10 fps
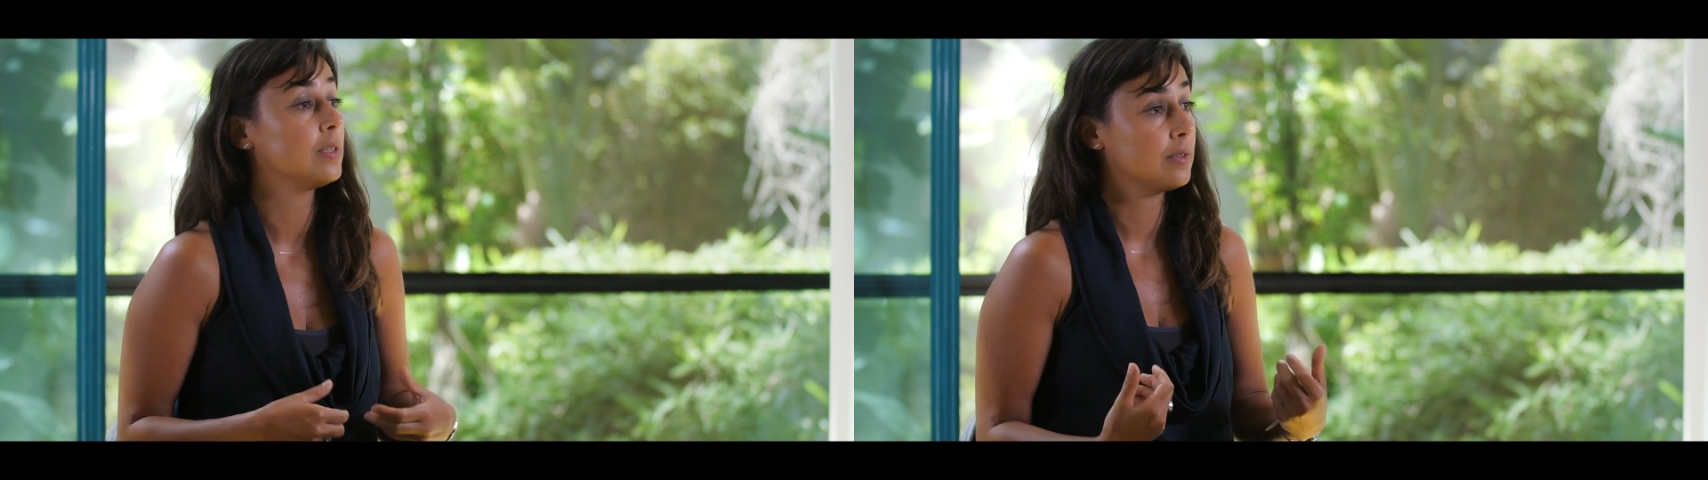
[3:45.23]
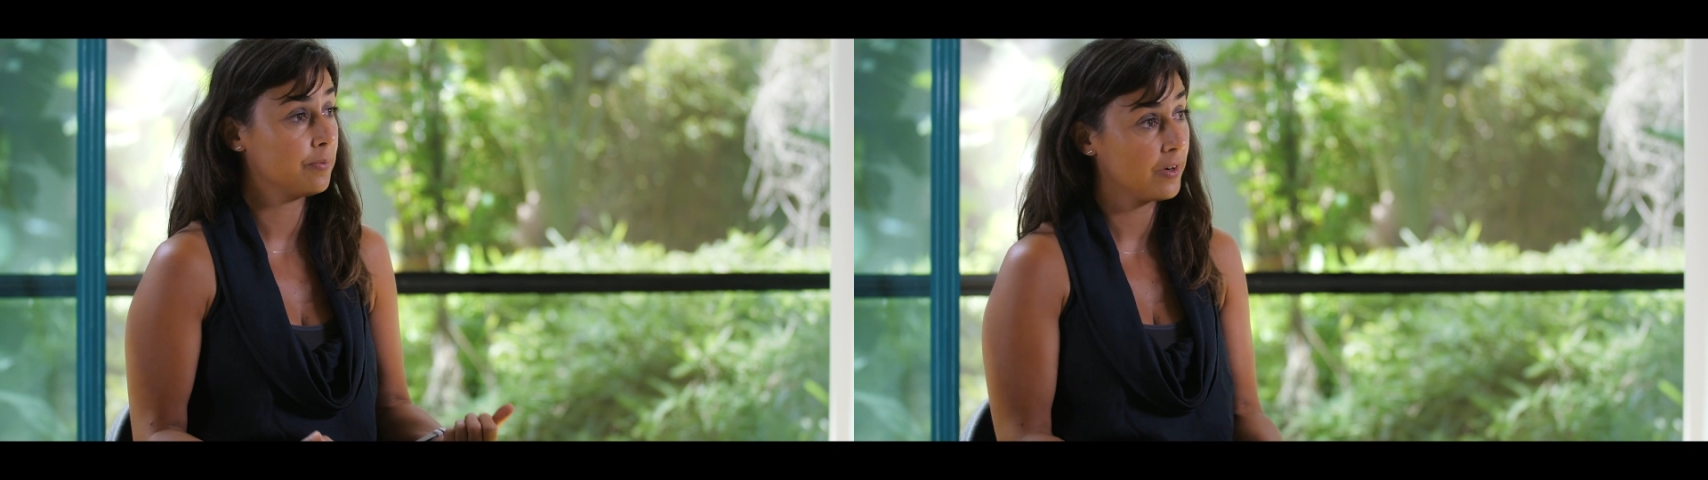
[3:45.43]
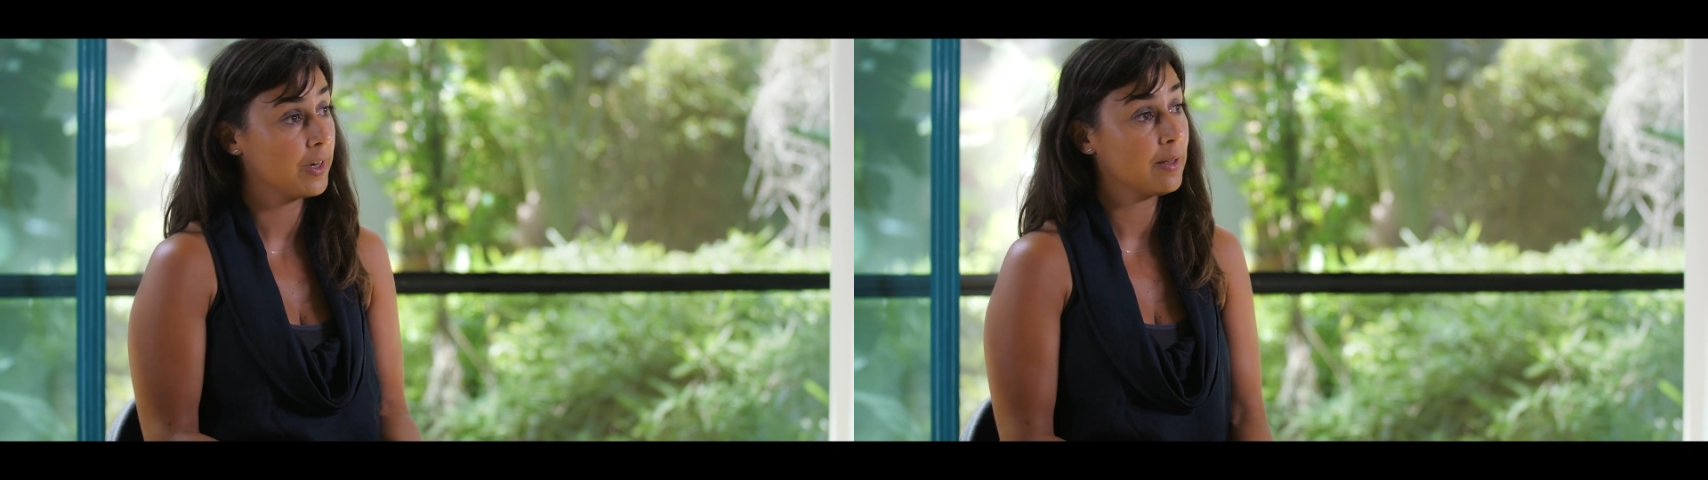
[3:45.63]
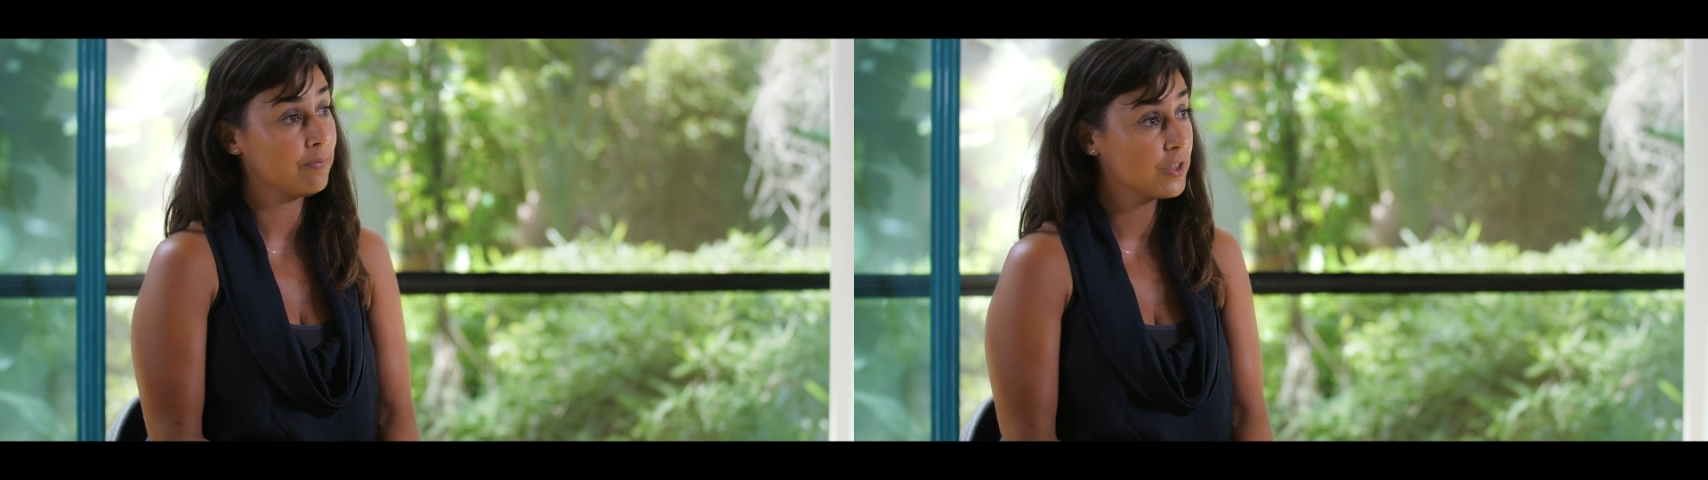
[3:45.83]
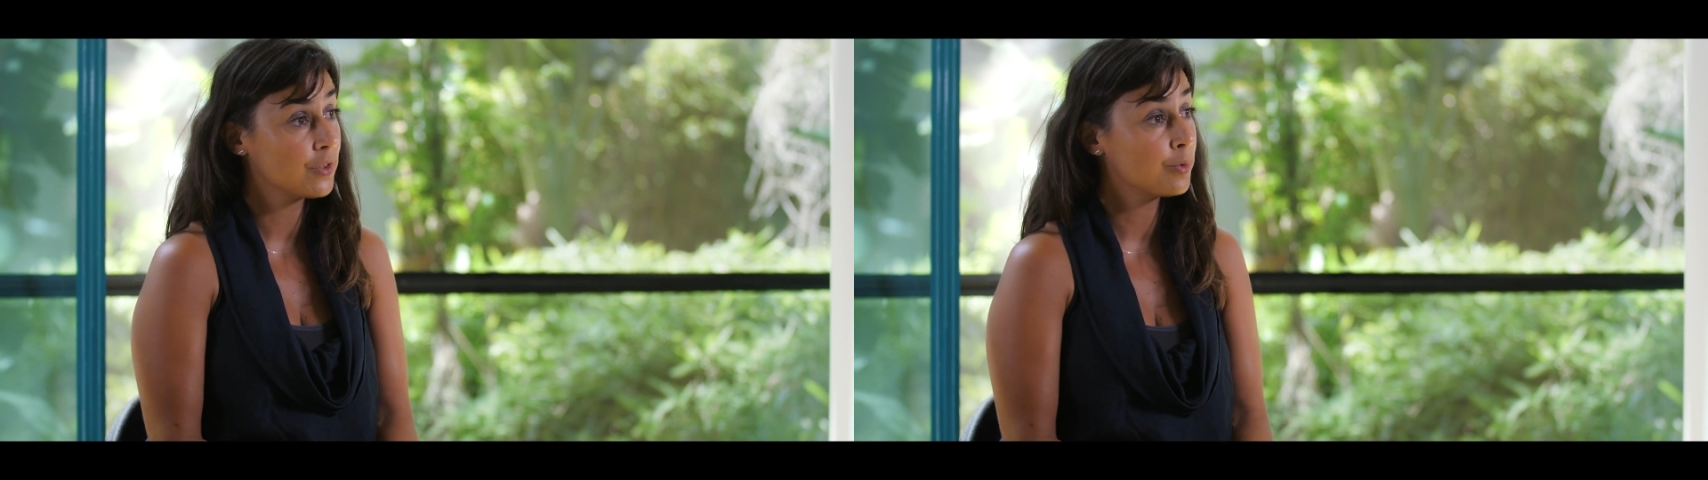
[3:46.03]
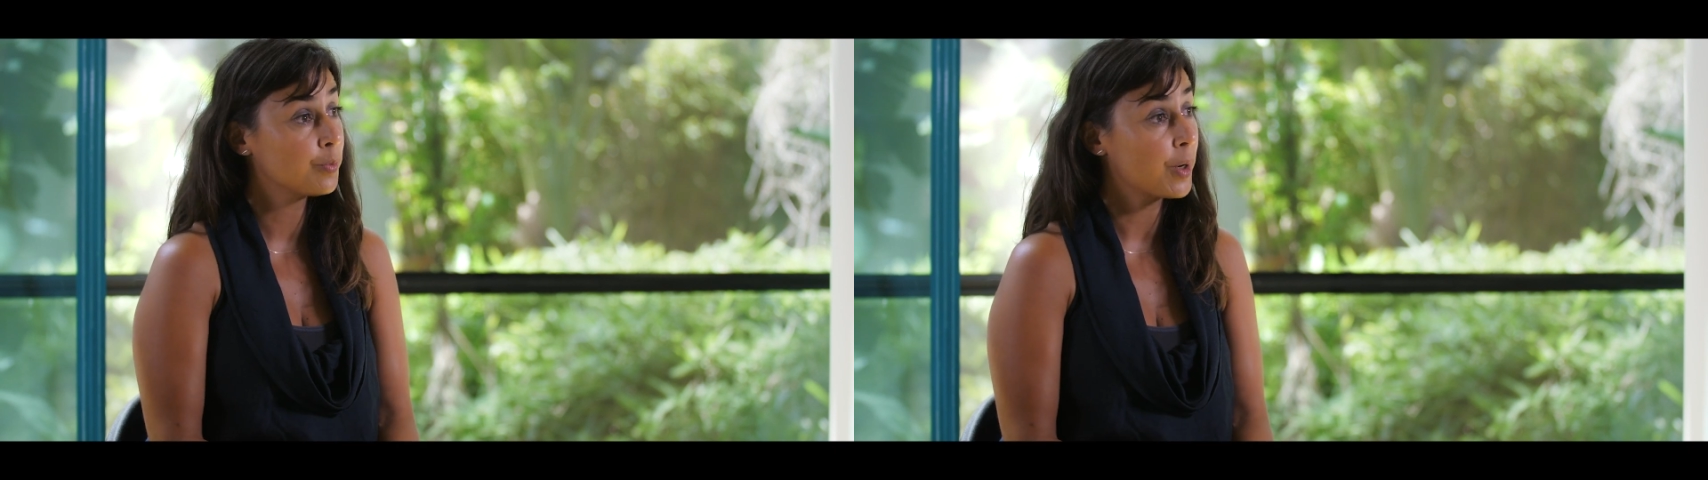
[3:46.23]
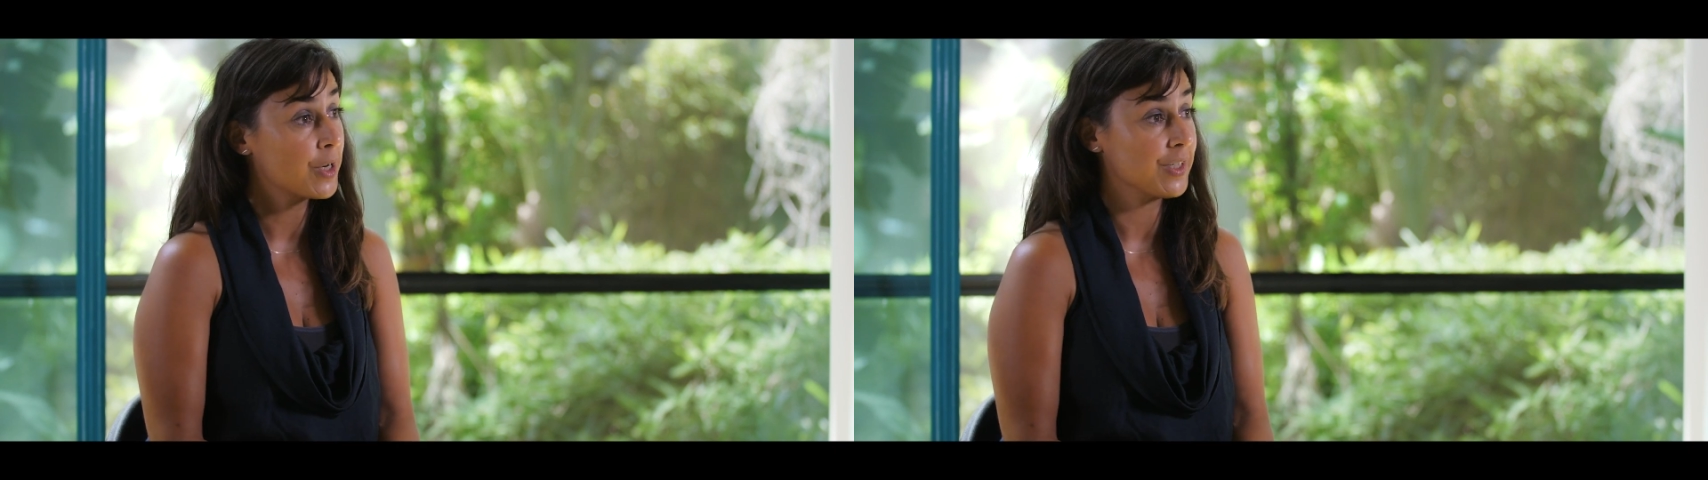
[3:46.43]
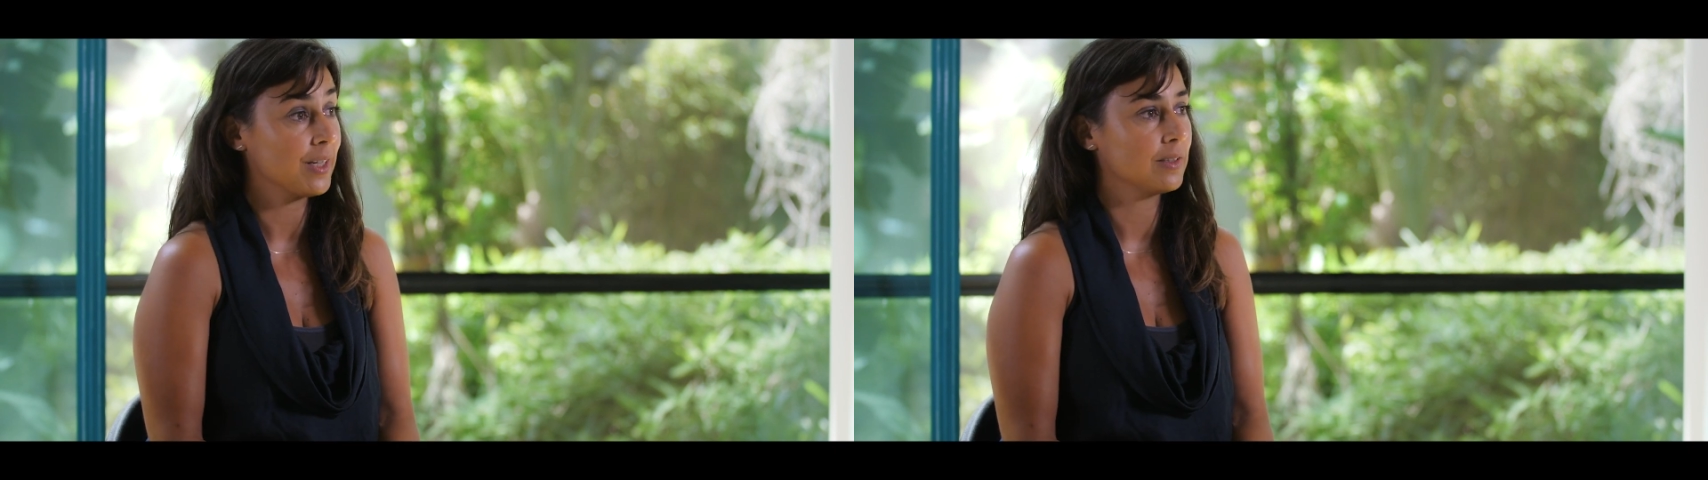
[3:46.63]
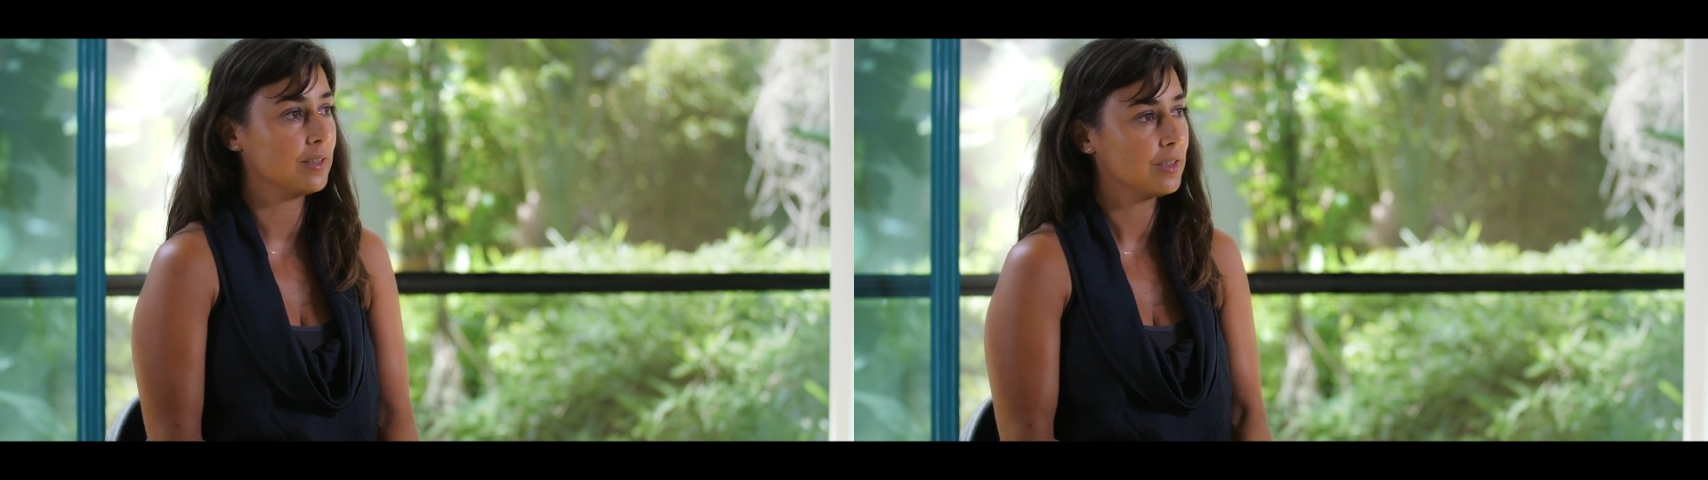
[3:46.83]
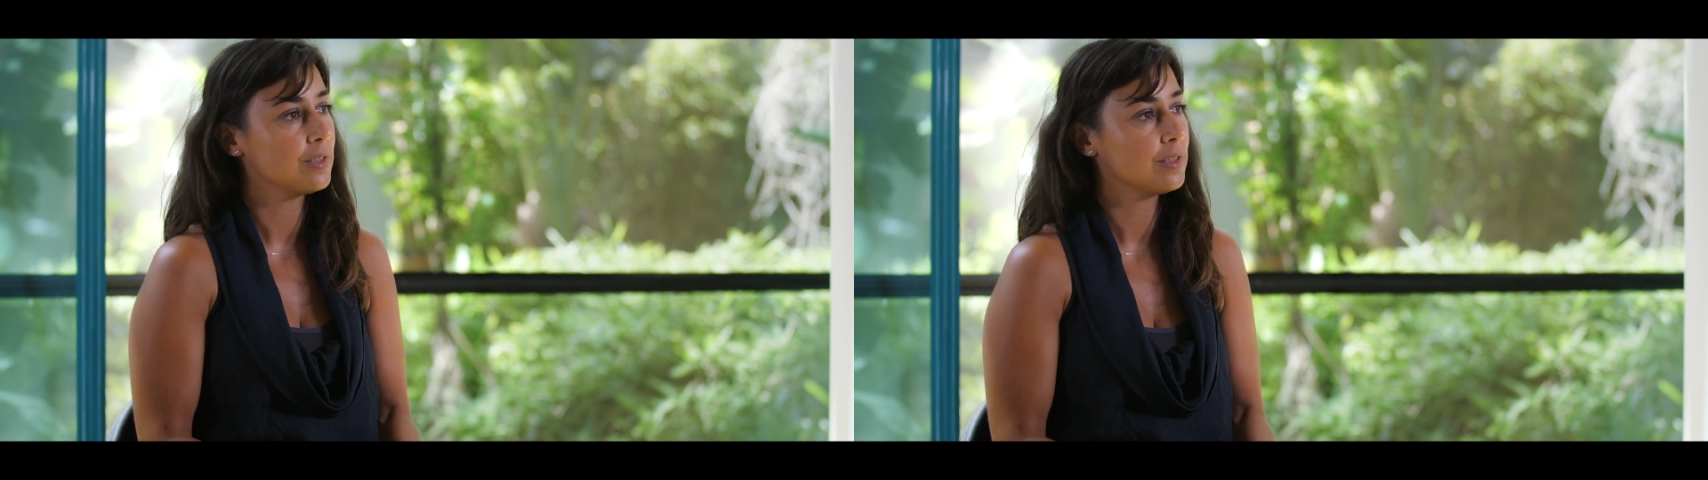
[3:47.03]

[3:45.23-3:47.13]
this very ambitious project in